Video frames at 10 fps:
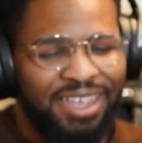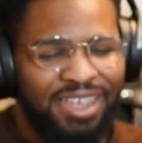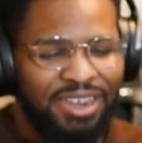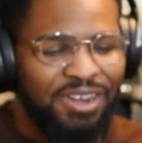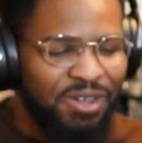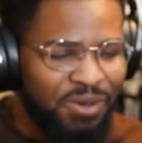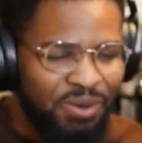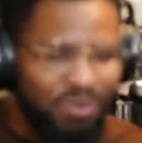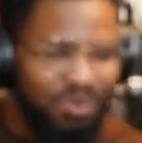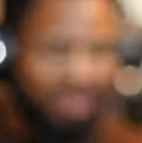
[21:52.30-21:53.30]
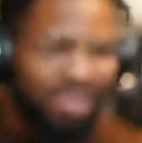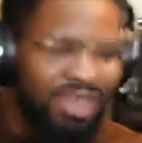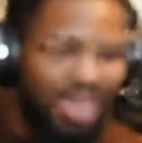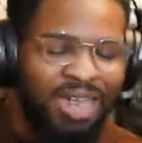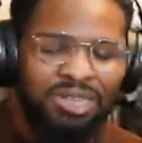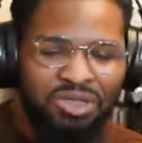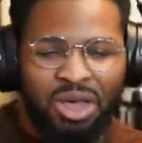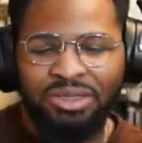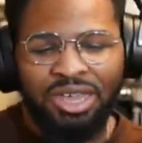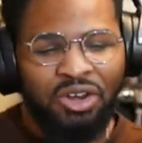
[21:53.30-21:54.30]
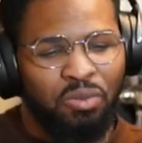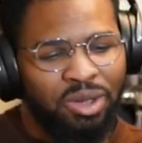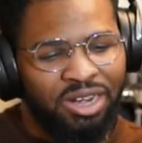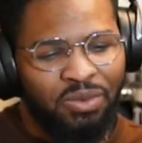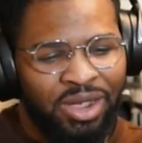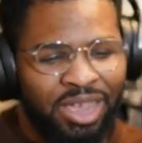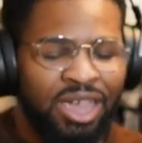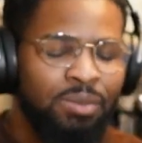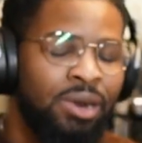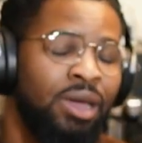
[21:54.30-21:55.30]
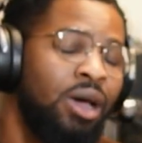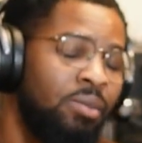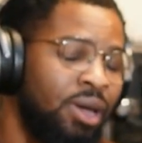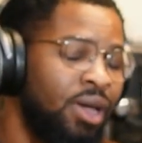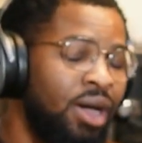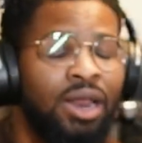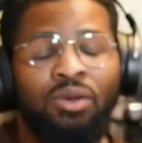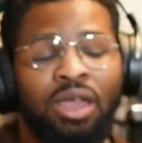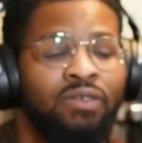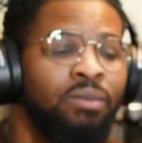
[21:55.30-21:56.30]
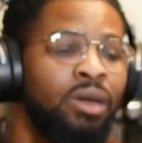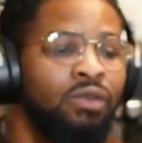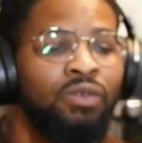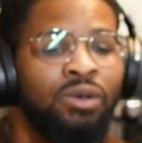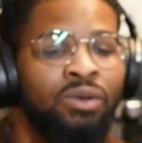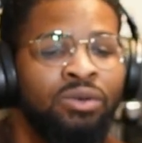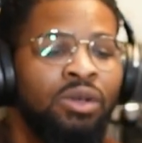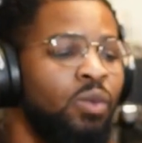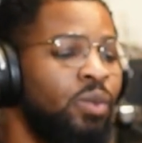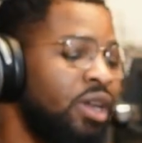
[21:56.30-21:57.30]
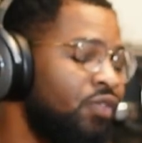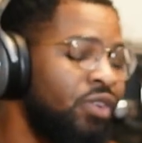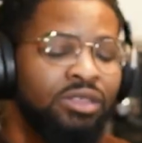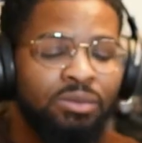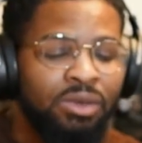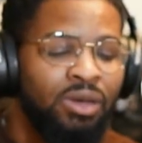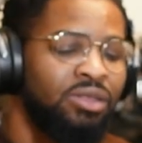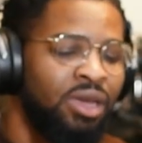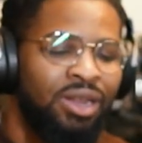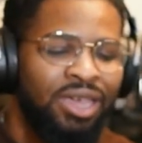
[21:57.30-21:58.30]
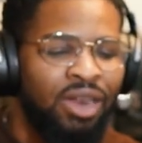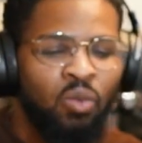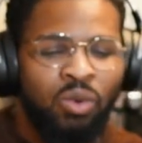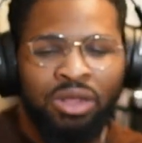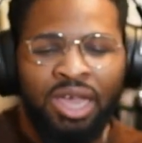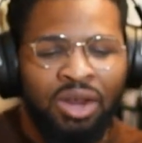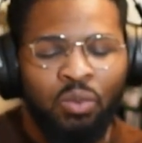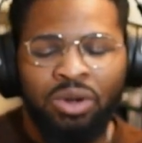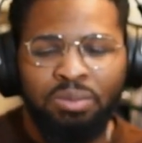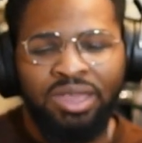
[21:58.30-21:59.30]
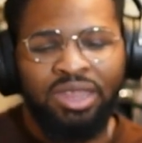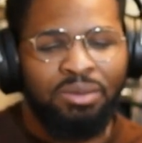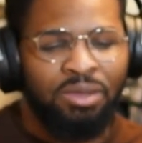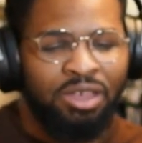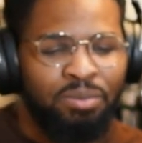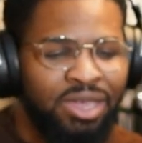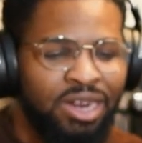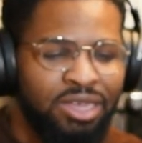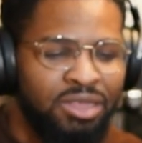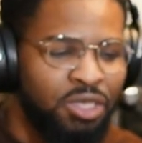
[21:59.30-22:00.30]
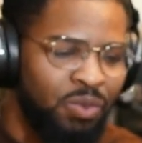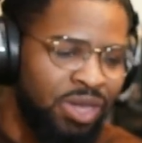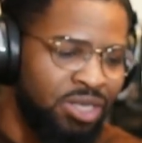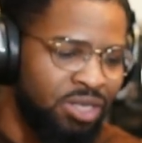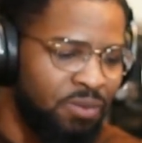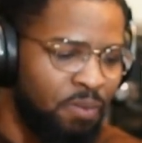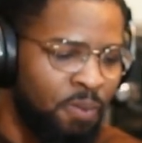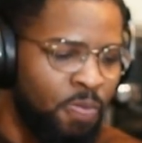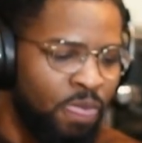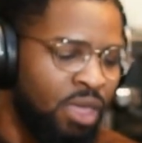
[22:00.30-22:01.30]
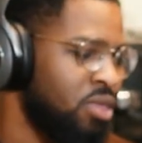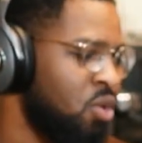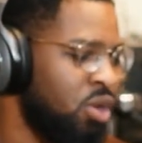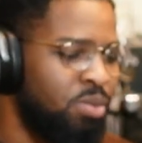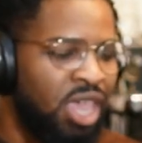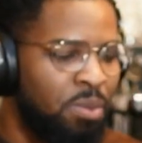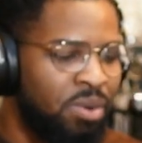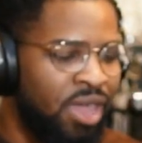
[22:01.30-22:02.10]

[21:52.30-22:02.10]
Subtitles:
you know, I just lost out on money, right? I got to be like, oh my god, I don't have the microphone, we got to figure something else out. Like, I don't want to be in that situation. So to be able to